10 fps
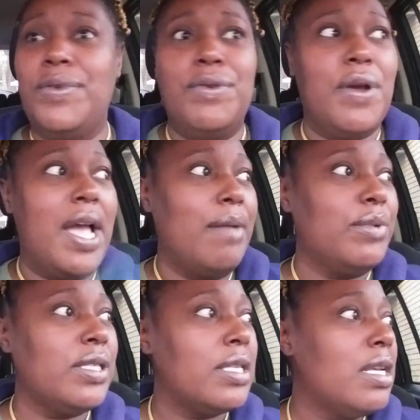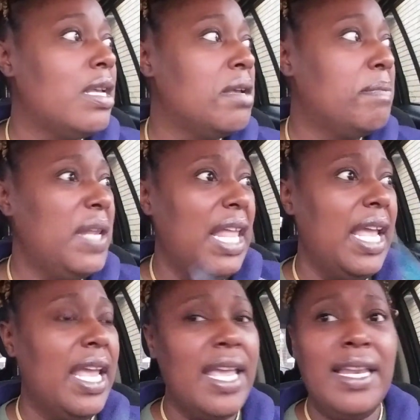You know, I was
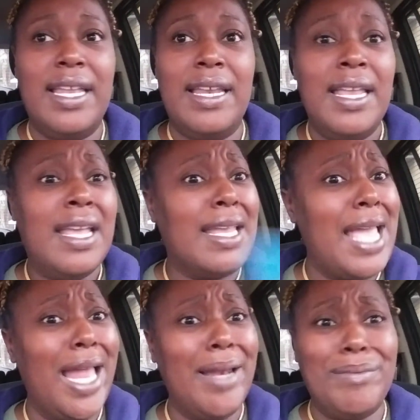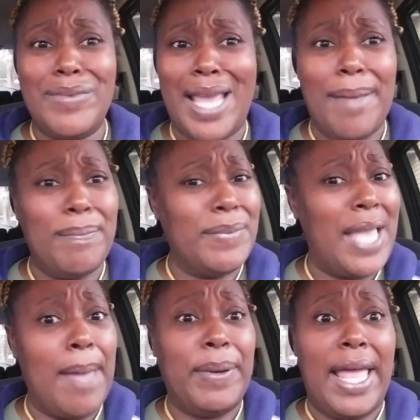playing and got got
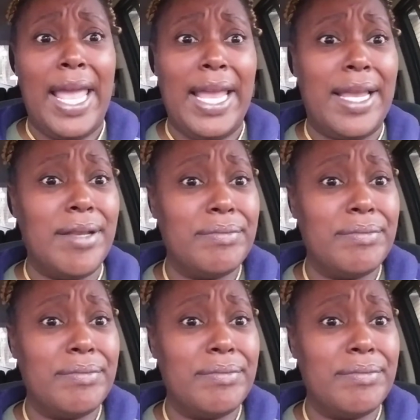got played.